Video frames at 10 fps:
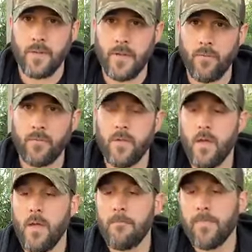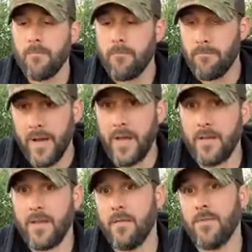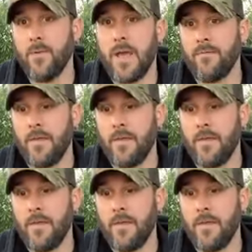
levels. But if you have